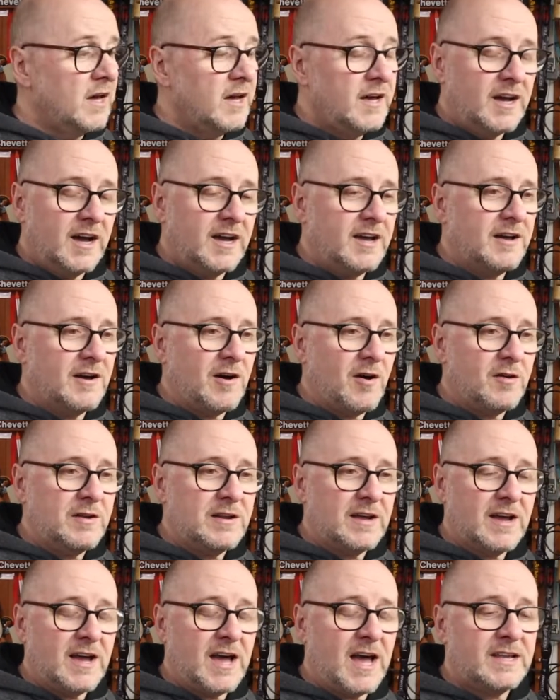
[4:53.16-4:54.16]
I
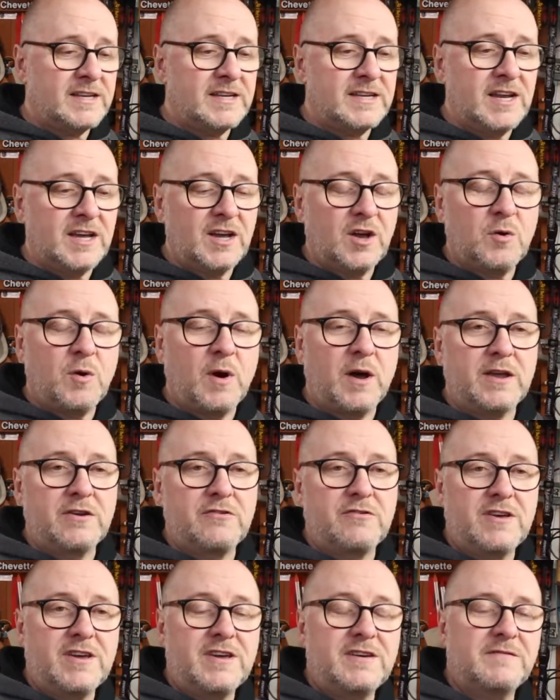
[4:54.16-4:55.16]
had an
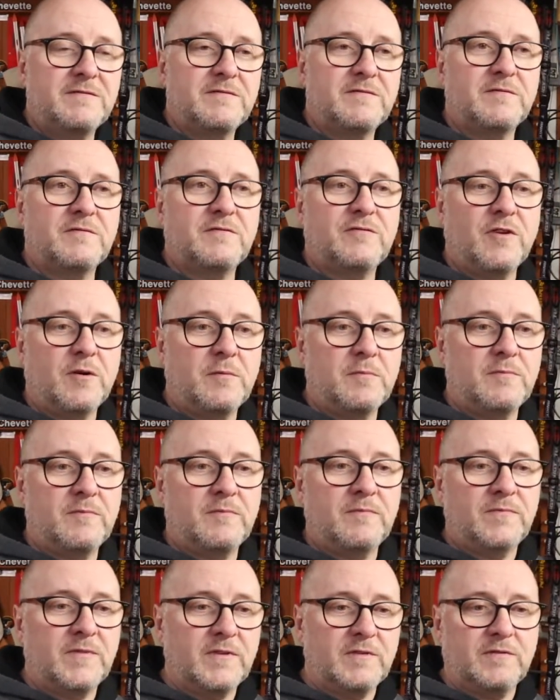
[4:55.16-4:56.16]
inquiry
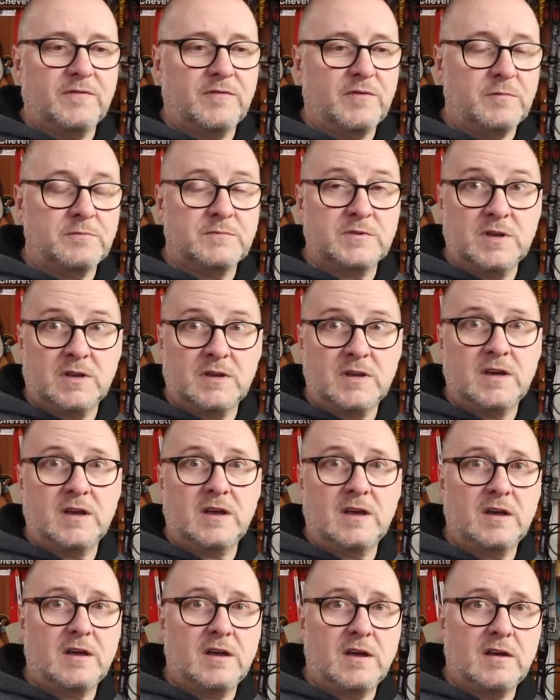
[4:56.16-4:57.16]
from from
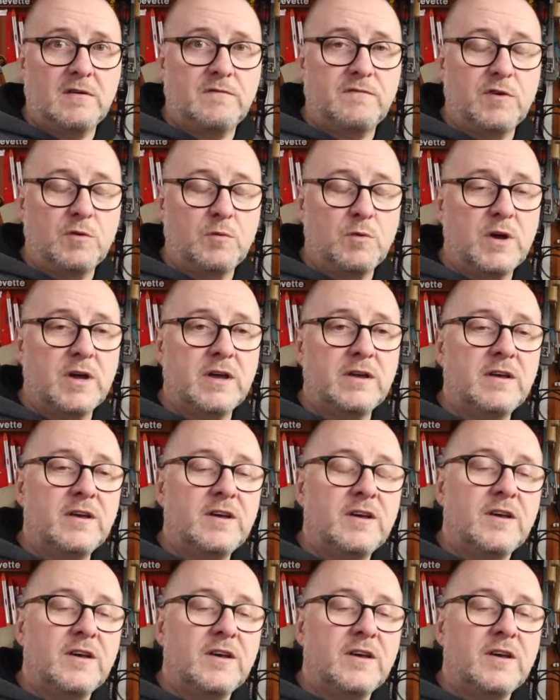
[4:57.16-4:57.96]
a viewer